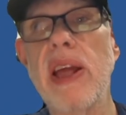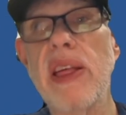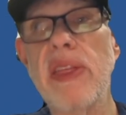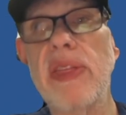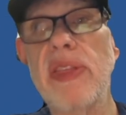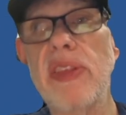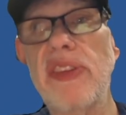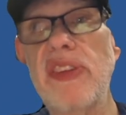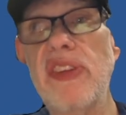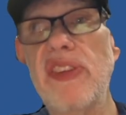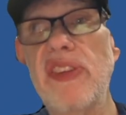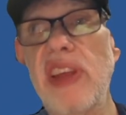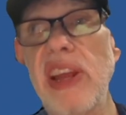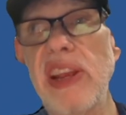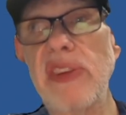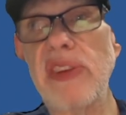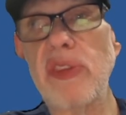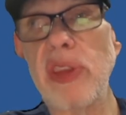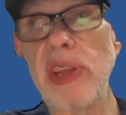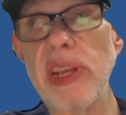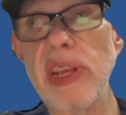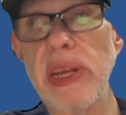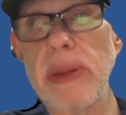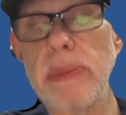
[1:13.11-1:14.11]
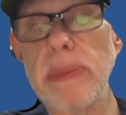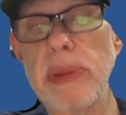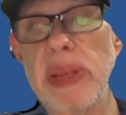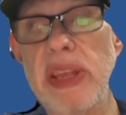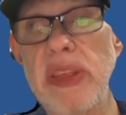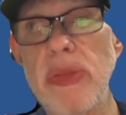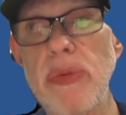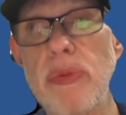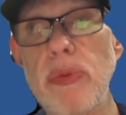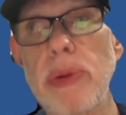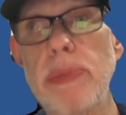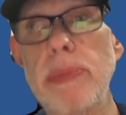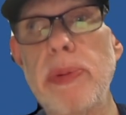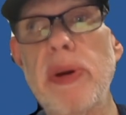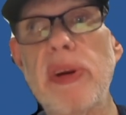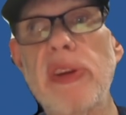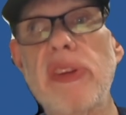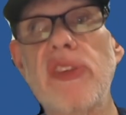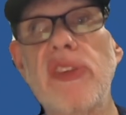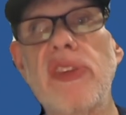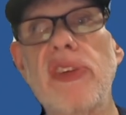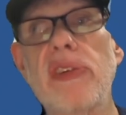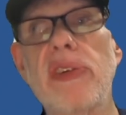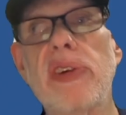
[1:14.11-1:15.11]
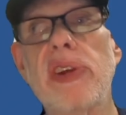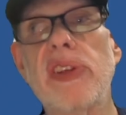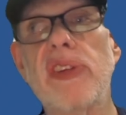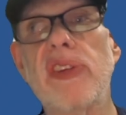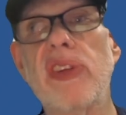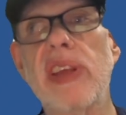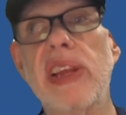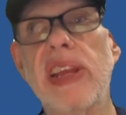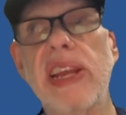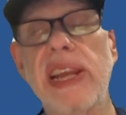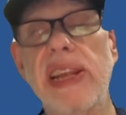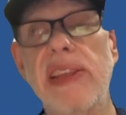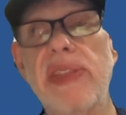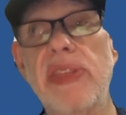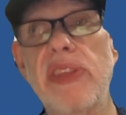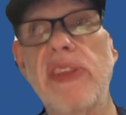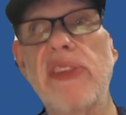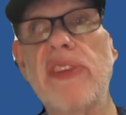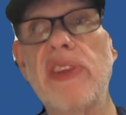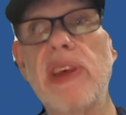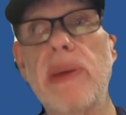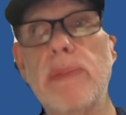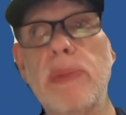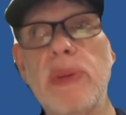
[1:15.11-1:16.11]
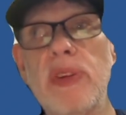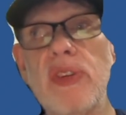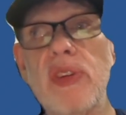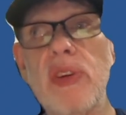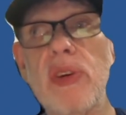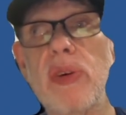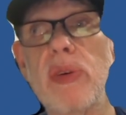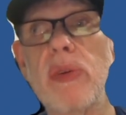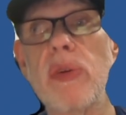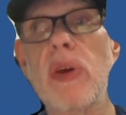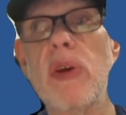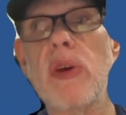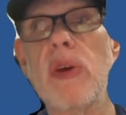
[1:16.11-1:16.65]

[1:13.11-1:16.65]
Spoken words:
This is actually going to be a three-part series. In this episode,